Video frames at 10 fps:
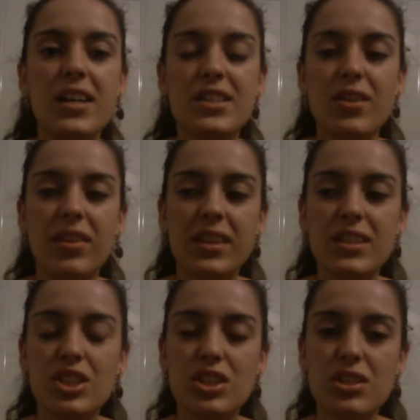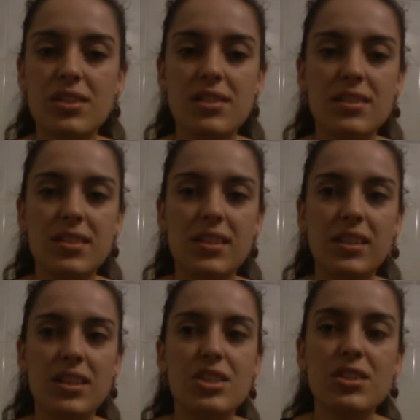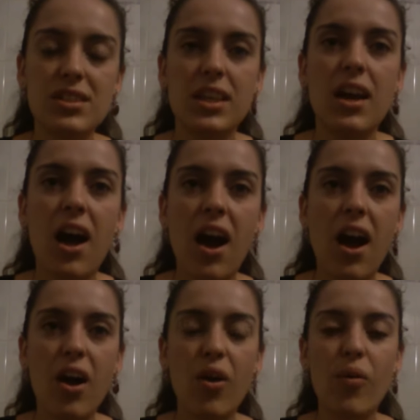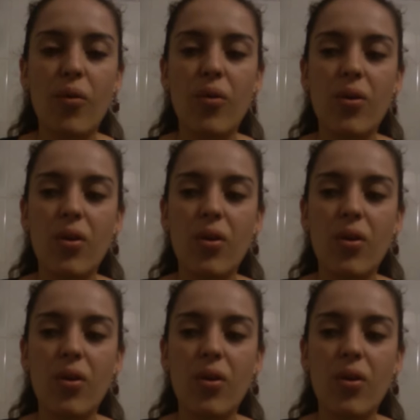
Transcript: So I think you just see how